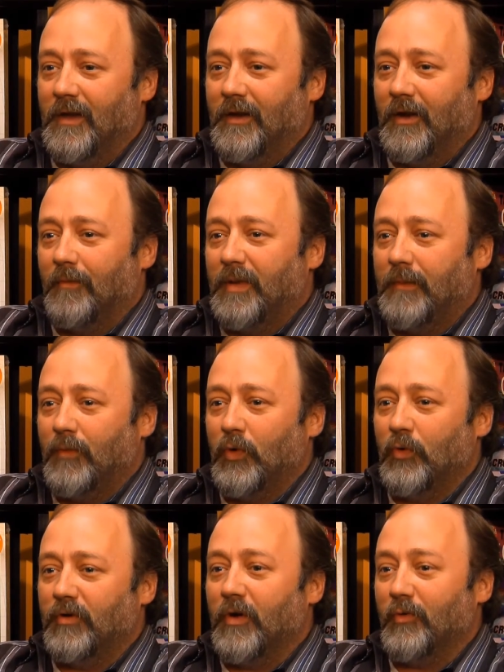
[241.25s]
You know, people
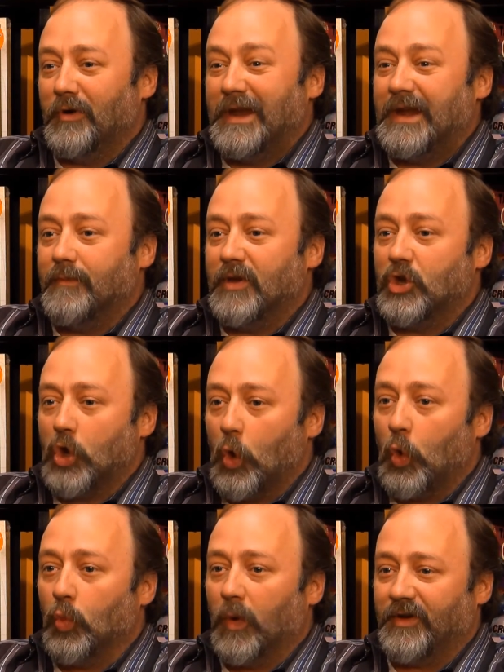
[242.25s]
who don't need to be
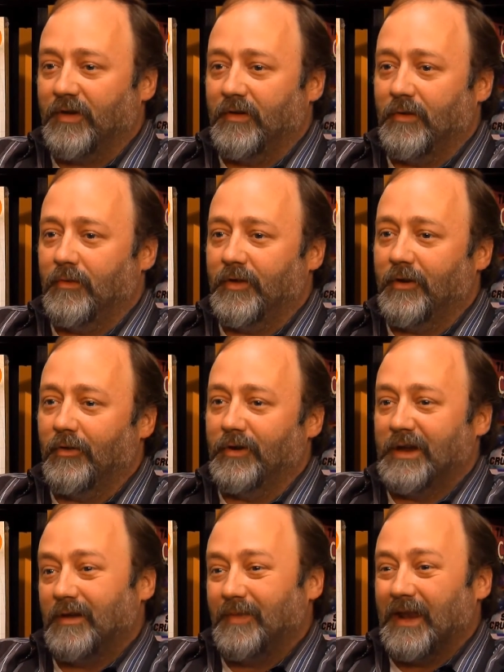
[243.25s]
told what to do, they don't
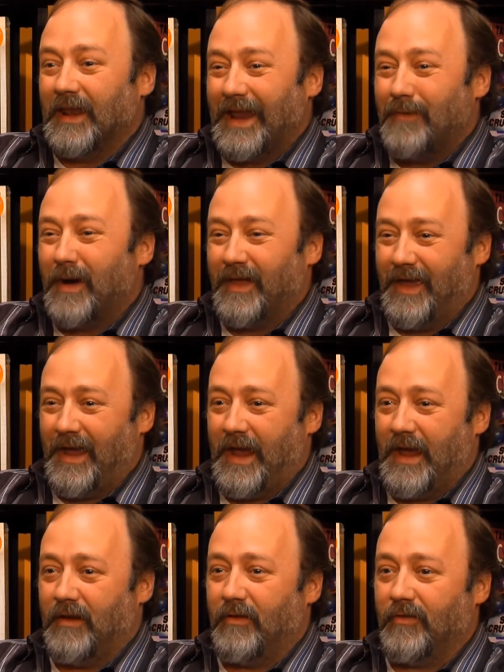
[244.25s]
need to be led by the
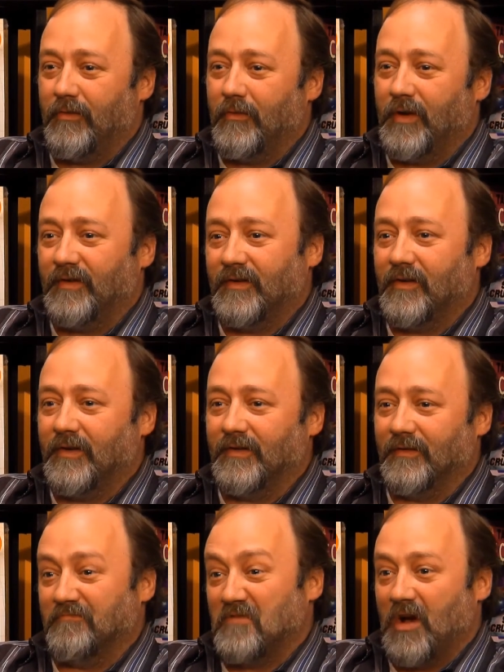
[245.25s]
hand through a series
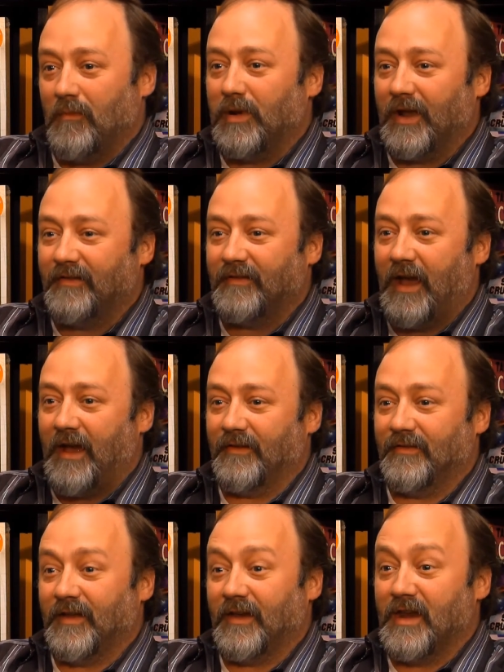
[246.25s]
of complex
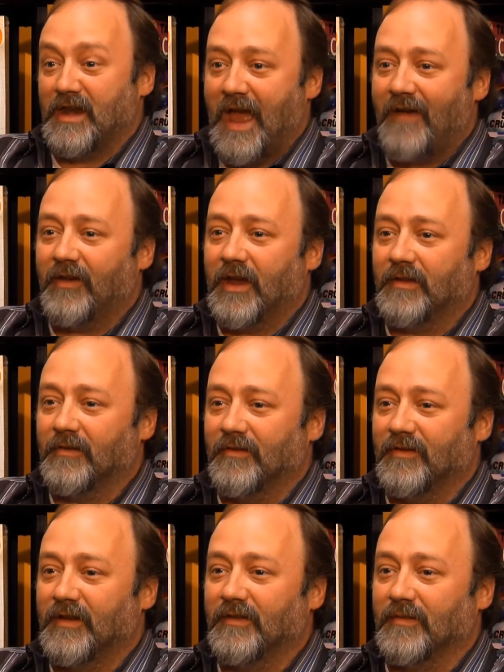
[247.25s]
tasks. They can navigate
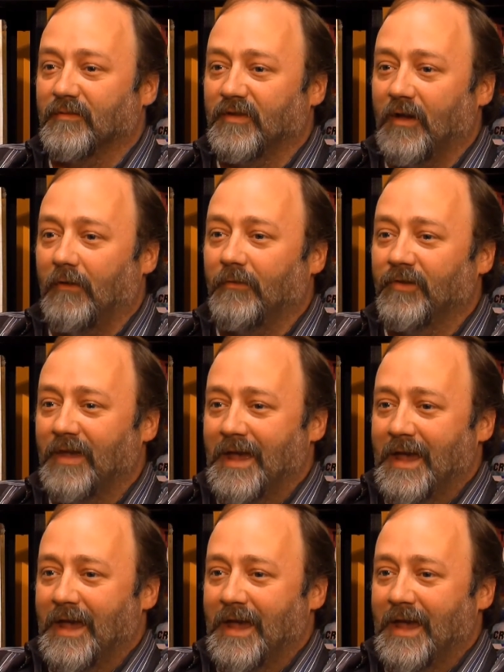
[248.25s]
those things themselves.